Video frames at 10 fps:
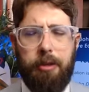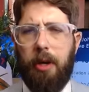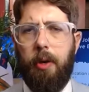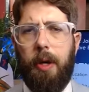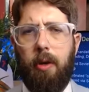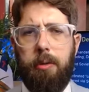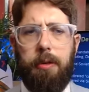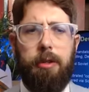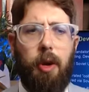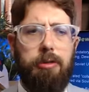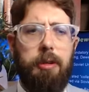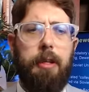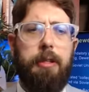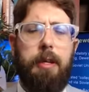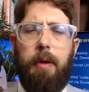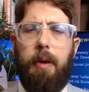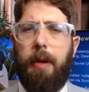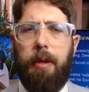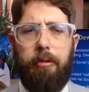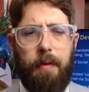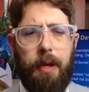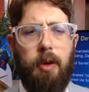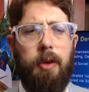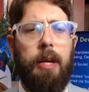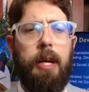John Dewey, of course, was a socialist. He went to the Soviet Union.